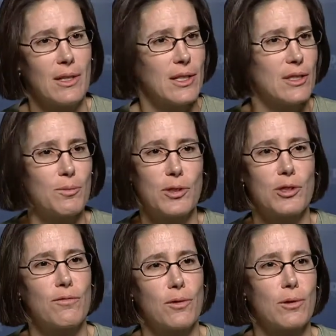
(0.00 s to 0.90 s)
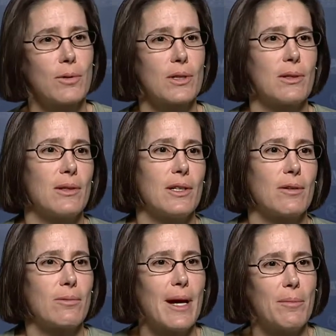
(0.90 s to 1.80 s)
gets pushed forward in
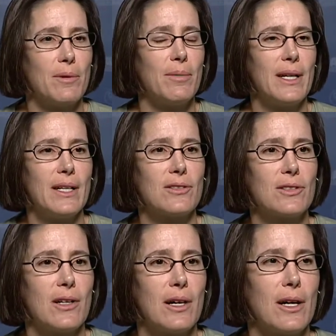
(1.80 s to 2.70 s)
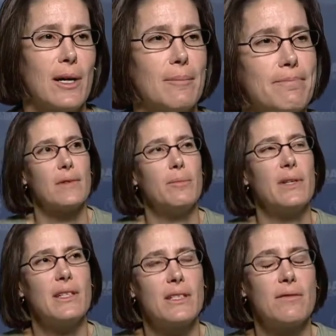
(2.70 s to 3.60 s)
a rapid pace. Um, the
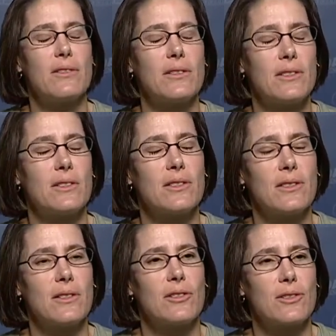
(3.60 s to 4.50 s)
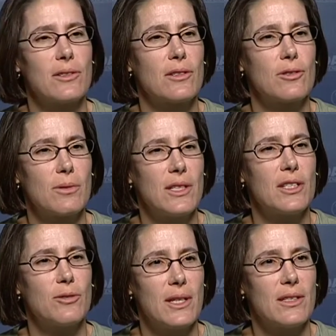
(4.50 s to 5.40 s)
big difference is there's, there's really
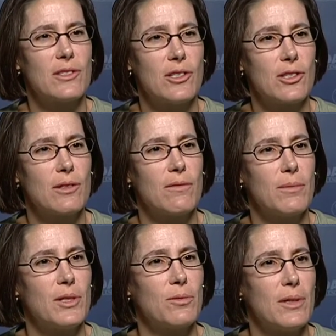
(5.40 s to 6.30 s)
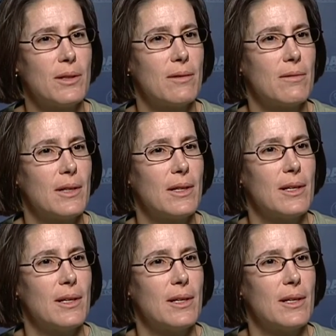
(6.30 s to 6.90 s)
a transition between